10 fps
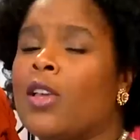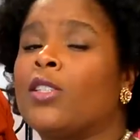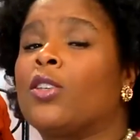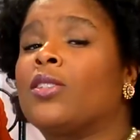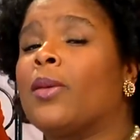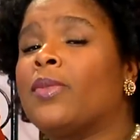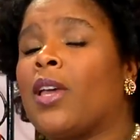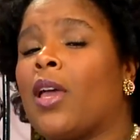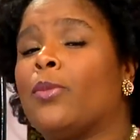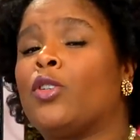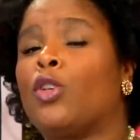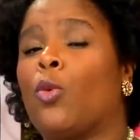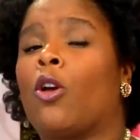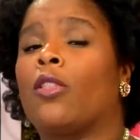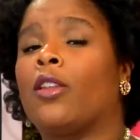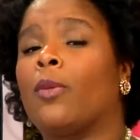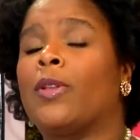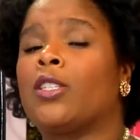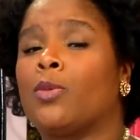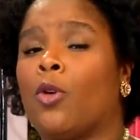So sometimes you are a little
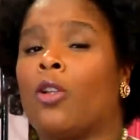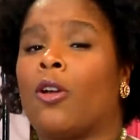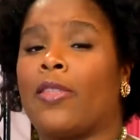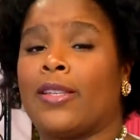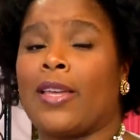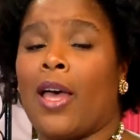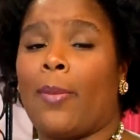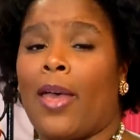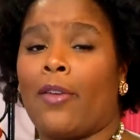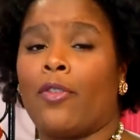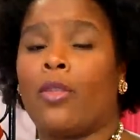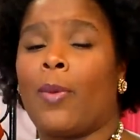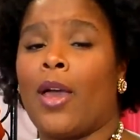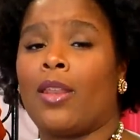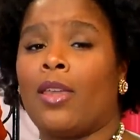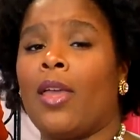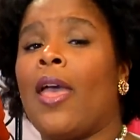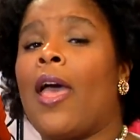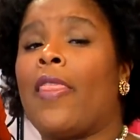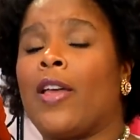bit smaller on the top half of the body,
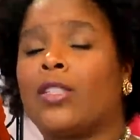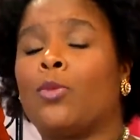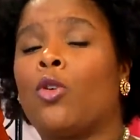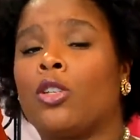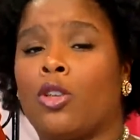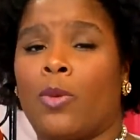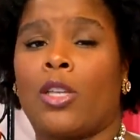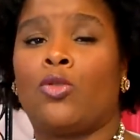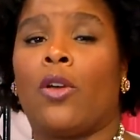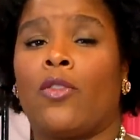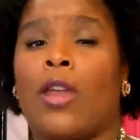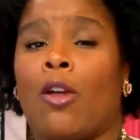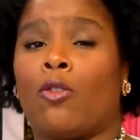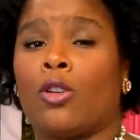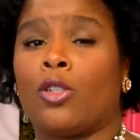and that's more so because you have narrower